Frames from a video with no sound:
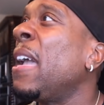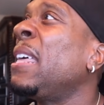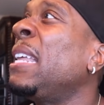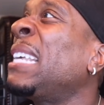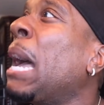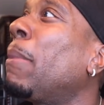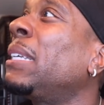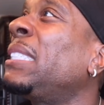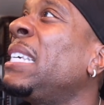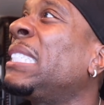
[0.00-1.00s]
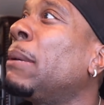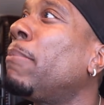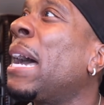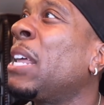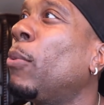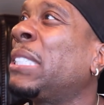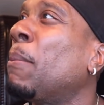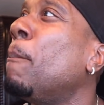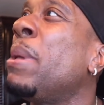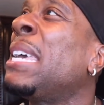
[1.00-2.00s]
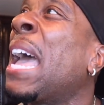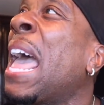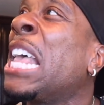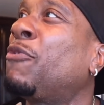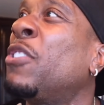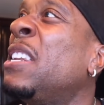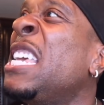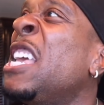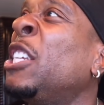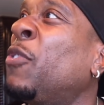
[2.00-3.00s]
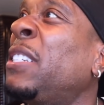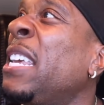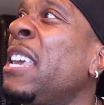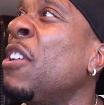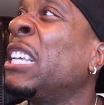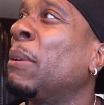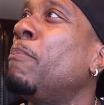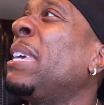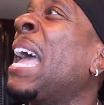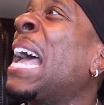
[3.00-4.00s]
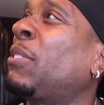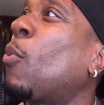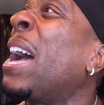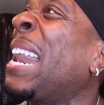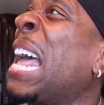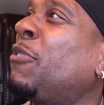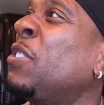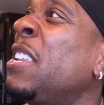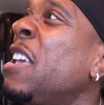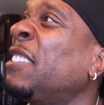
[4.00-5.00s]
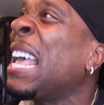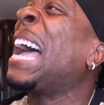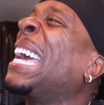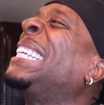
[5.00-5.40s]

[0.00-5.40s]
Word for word: anytime I see somebody with some big ass veneers for teeth, some big ass white ass veneers, I